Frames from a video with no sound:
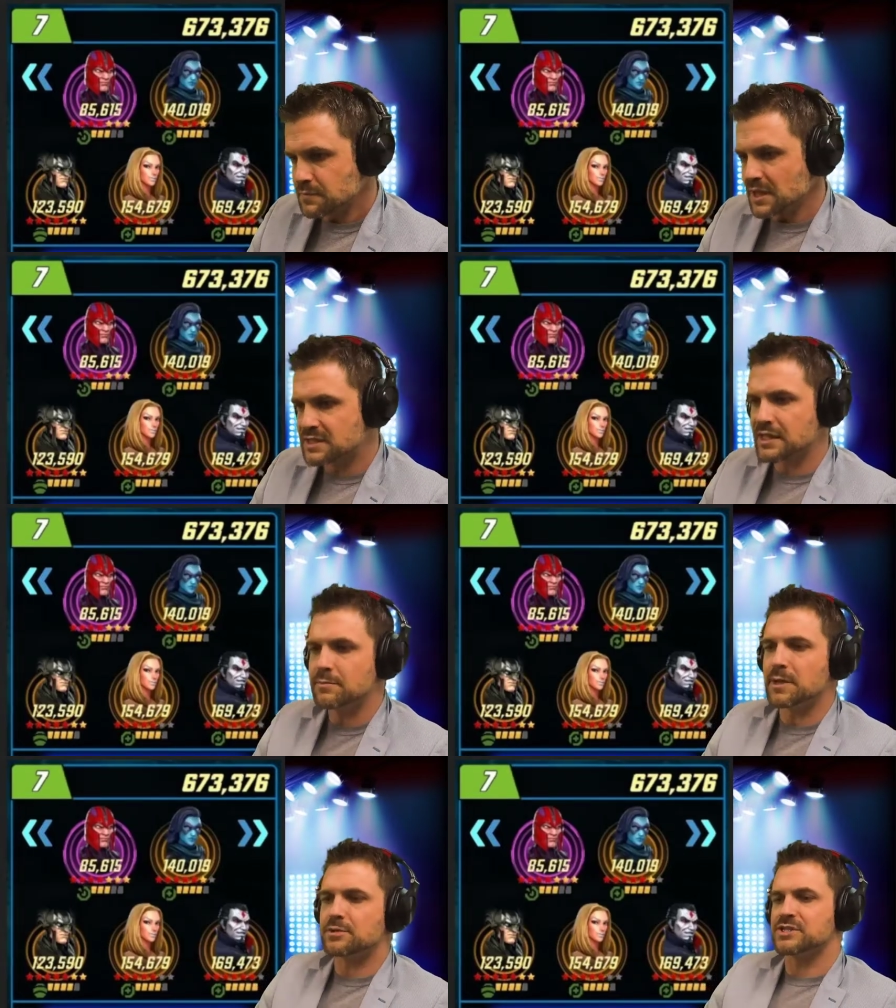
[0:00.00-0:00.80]

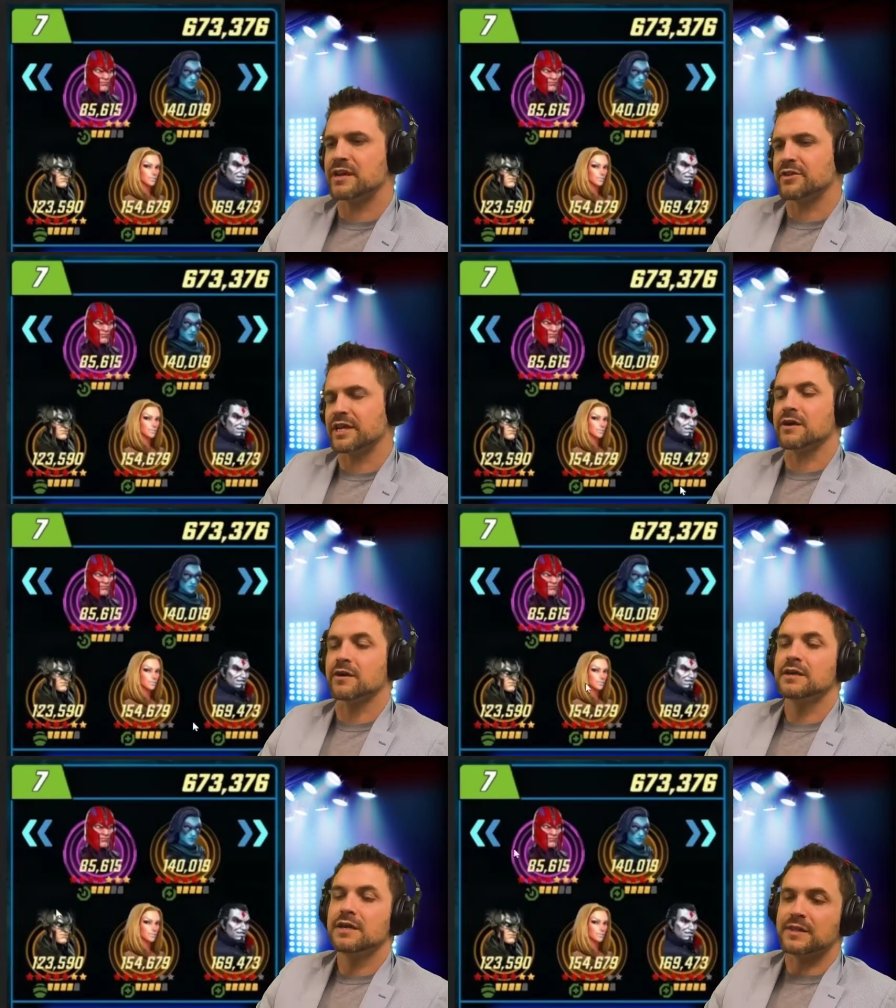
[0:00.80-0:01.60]
Team number 7
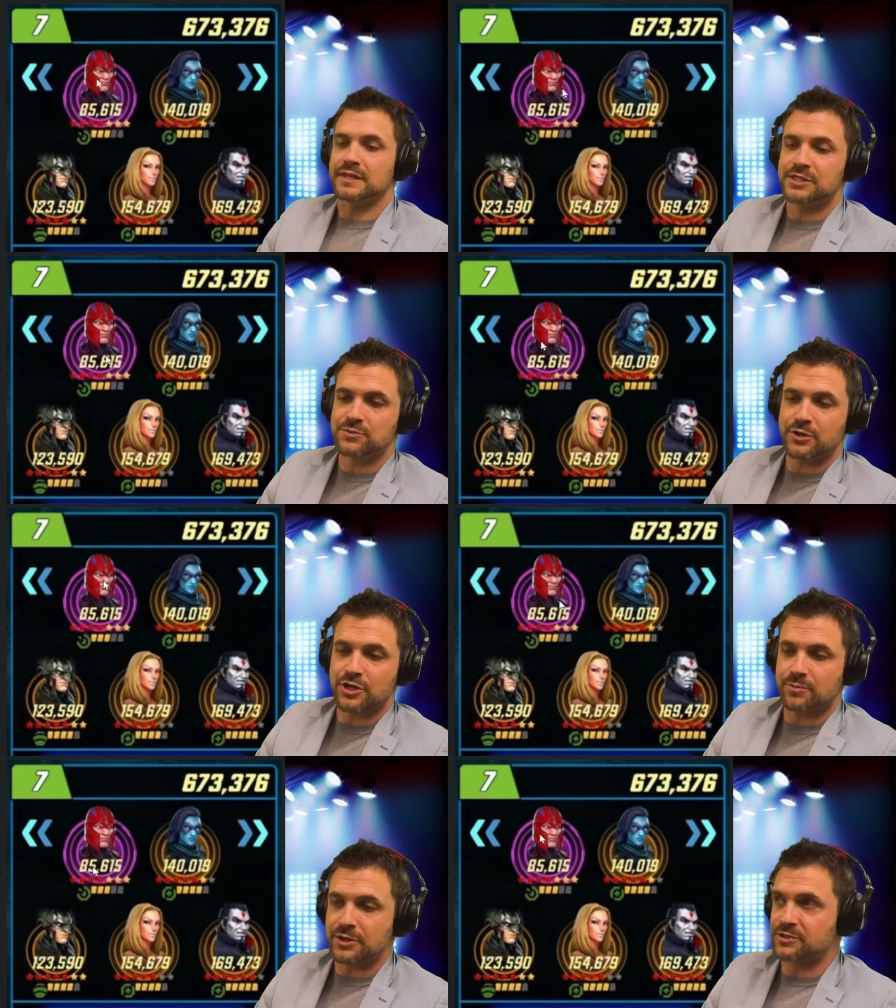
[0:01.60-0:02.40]
here. This is where you
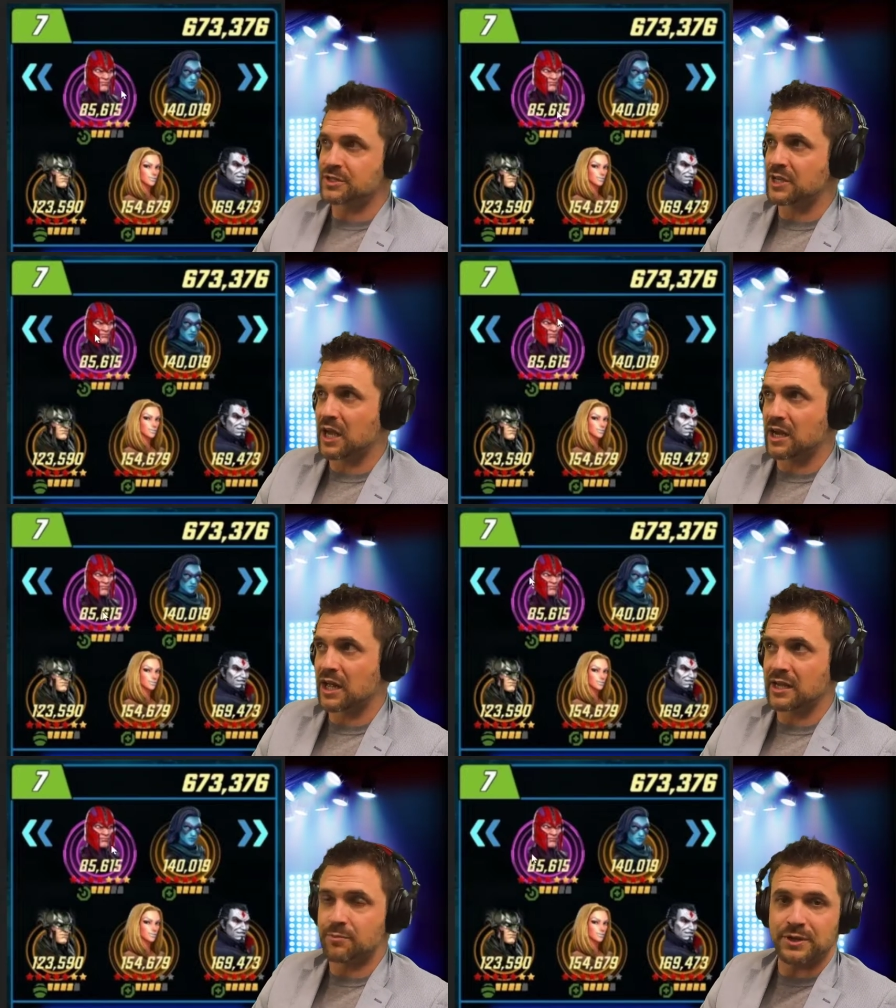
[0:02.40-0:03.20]
could be using Doc
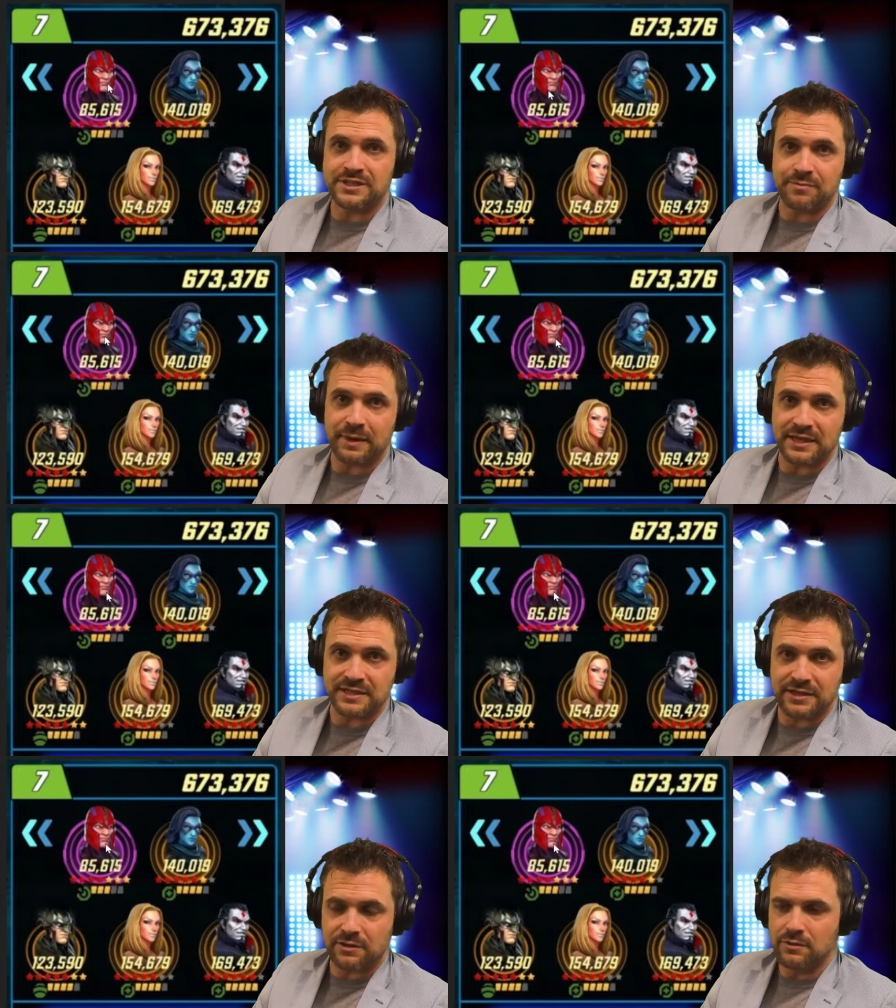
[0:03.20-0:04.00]
Ock in place of
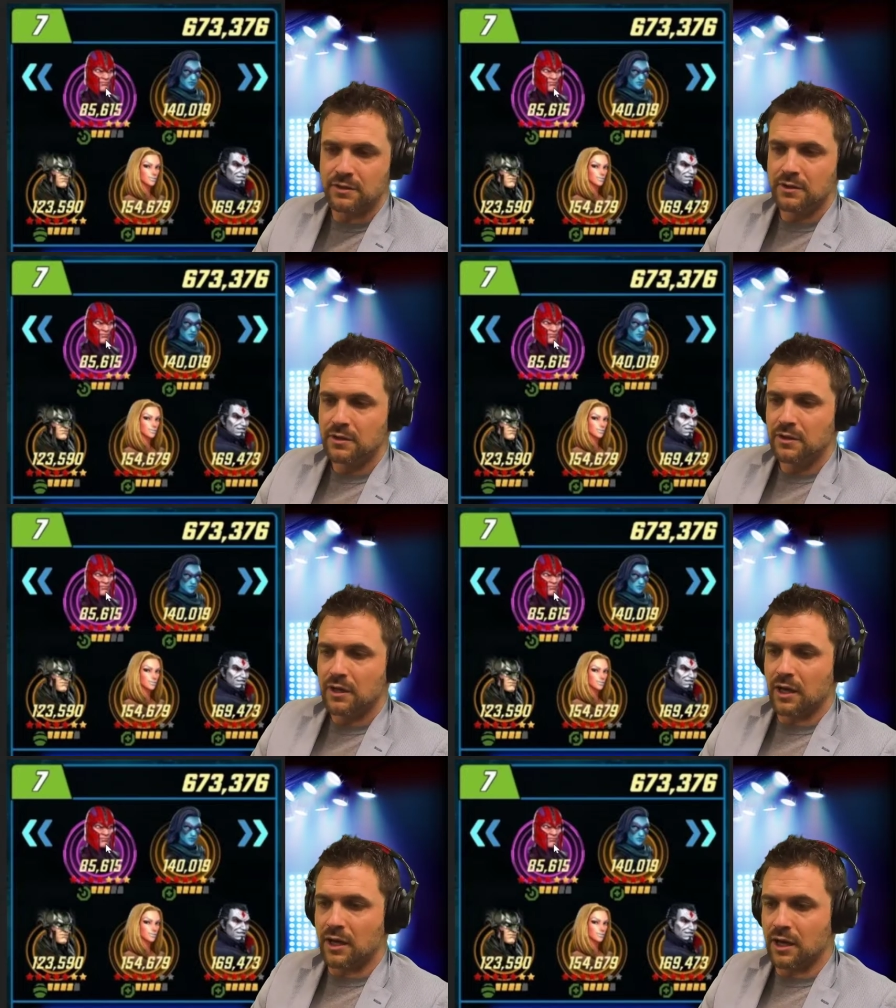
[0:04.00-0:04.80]
Magneto,
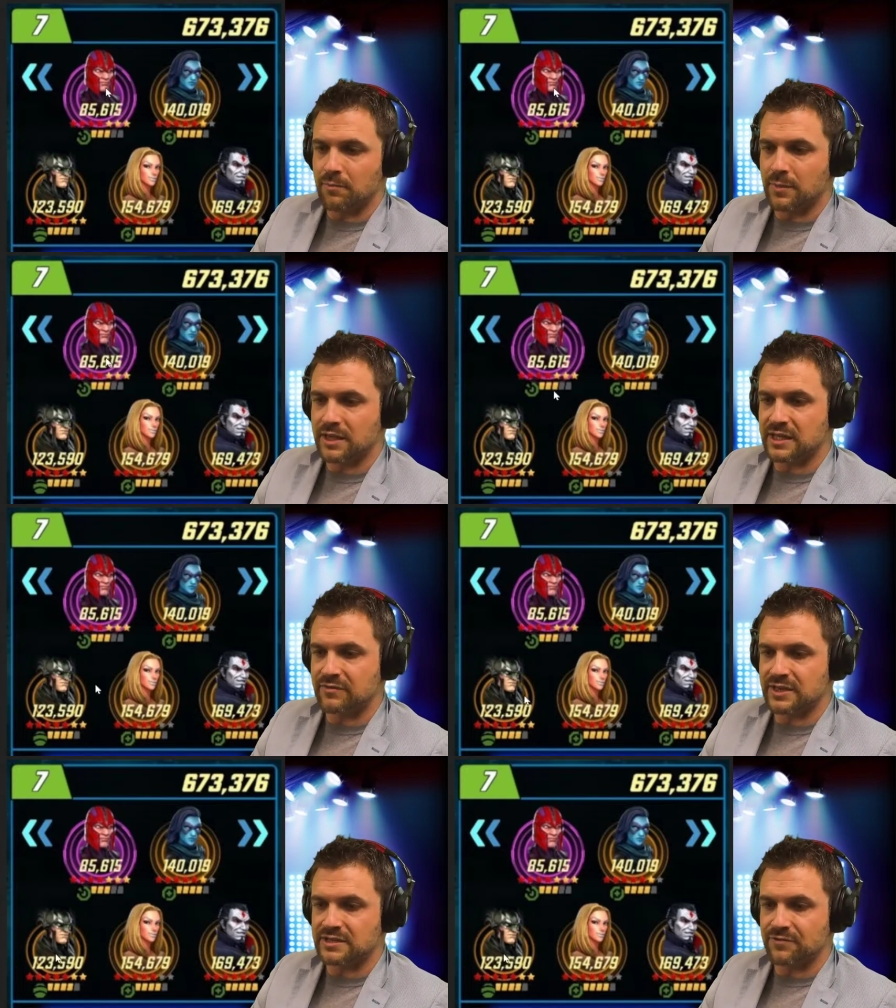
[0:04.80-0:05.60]

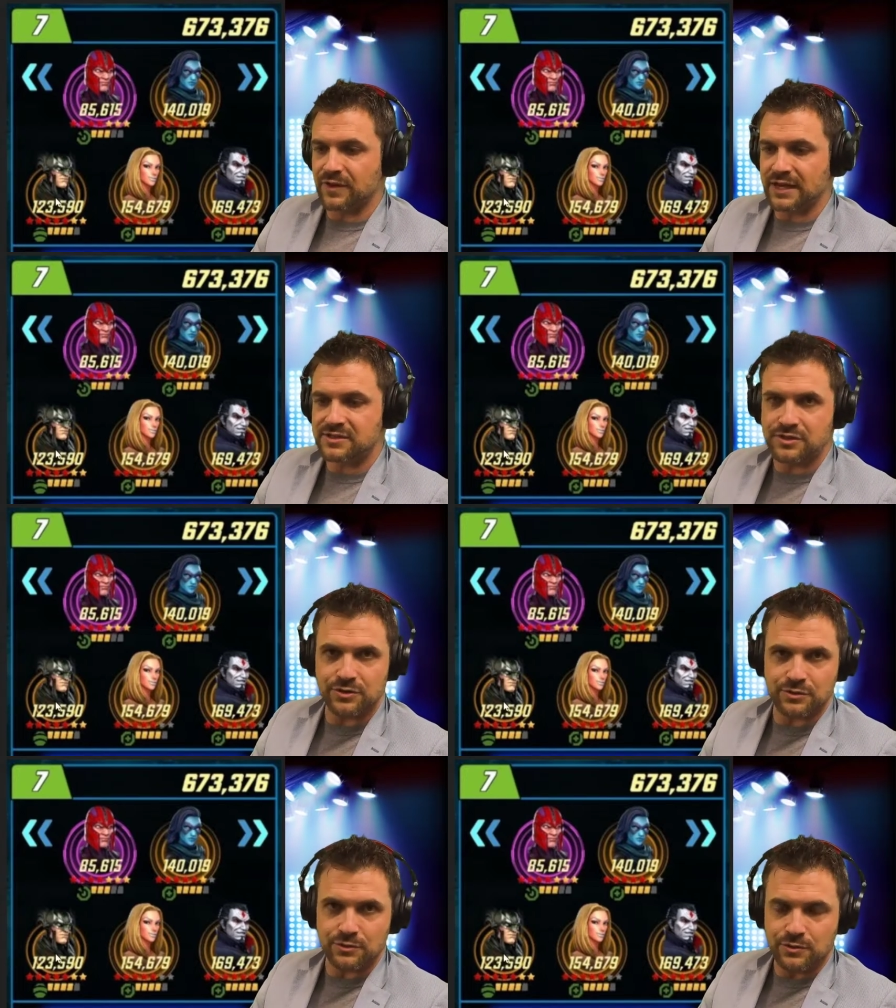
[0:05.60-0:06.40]
giving deflects
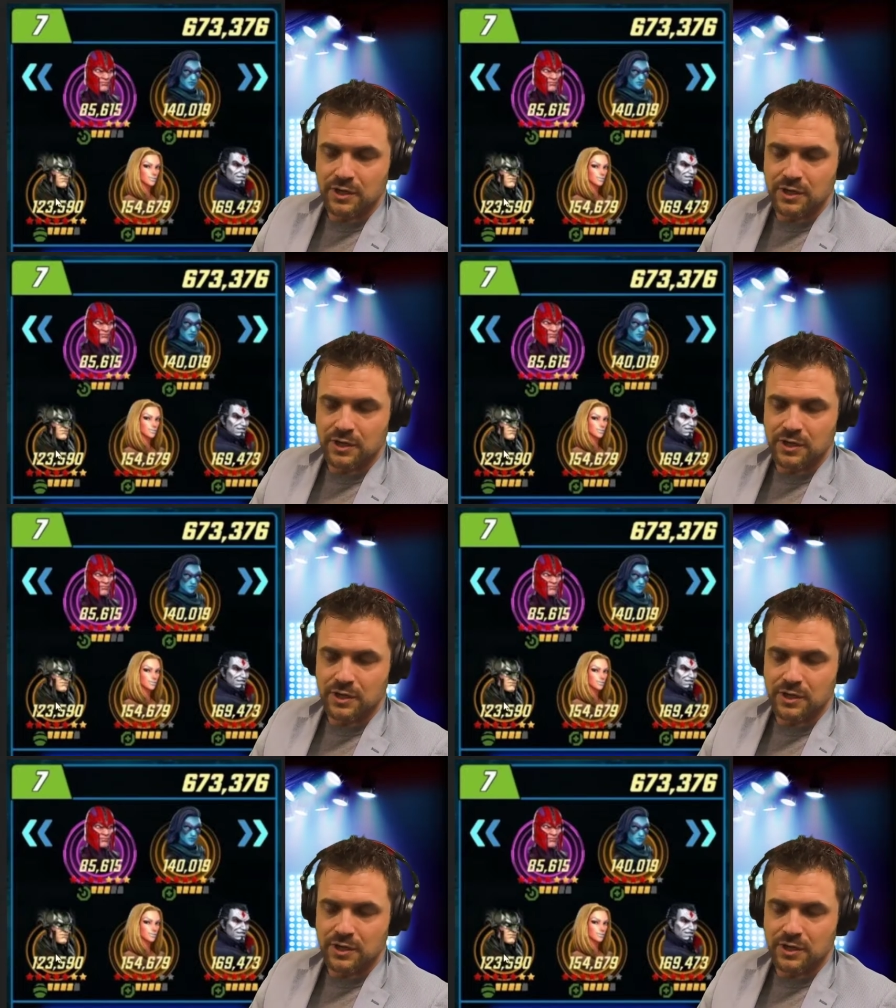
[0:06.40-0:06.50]
to